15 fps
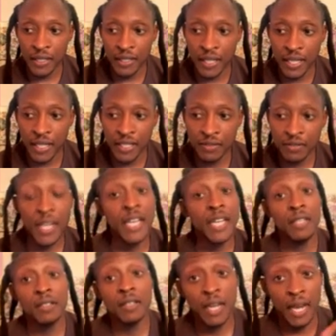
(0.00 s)
at the age of
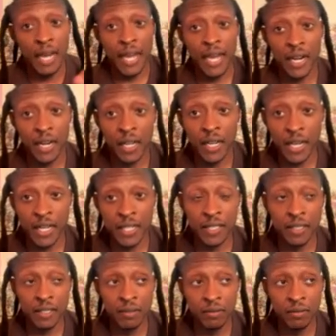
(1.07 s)
8, I had a
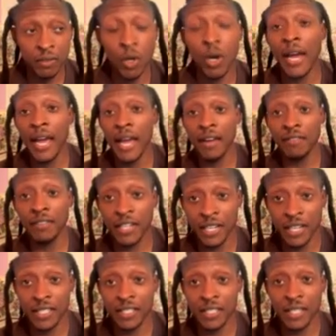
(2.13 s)
cousin, or I have a
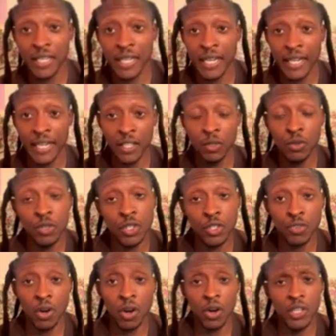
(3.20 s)
cousin, and he used to
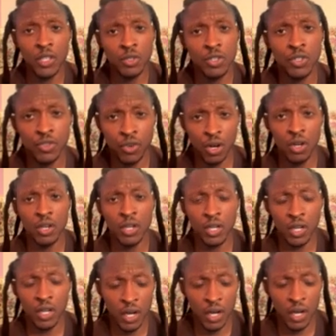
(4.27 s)
draw. He used to draw little
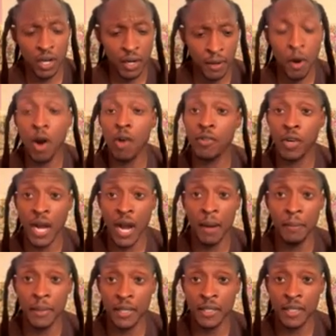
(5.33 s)
Marvel
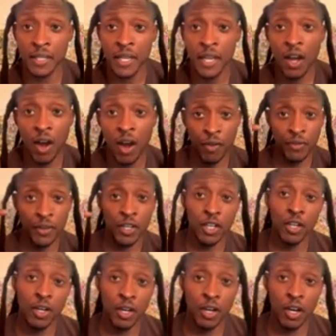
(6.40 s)
comics off
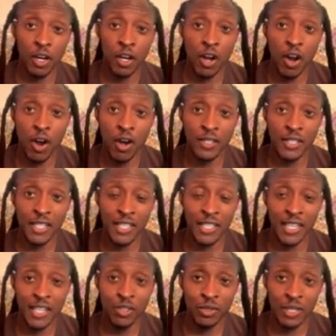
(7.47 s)
of the little cards
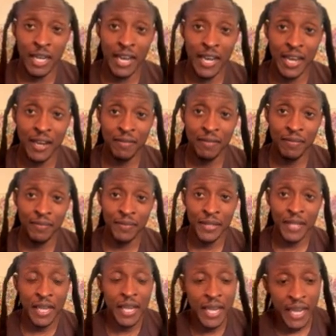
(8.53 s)
that they used to have.
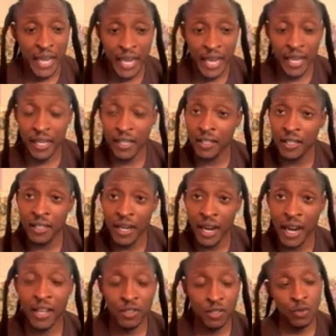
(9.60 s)
And
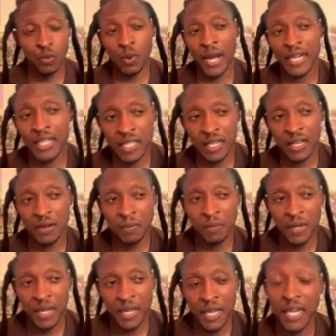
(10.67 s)
I used to watch him,
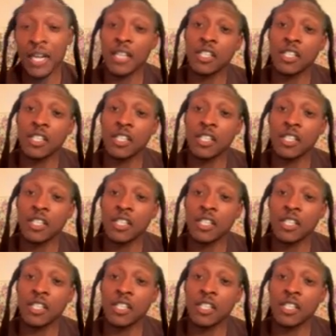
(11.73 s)
and I